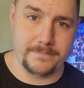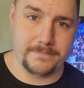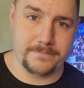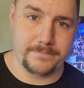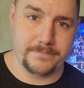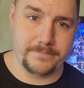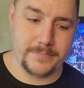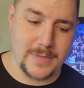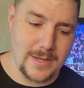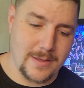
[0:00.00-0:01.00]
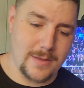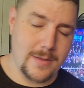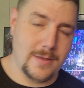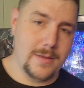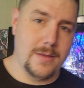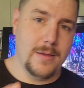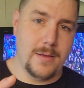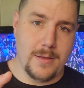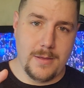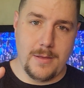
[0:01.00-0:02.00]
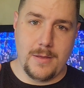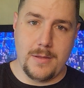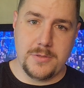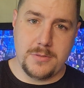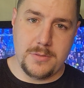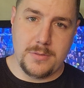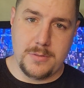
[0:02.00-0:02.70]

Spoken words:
[no speech]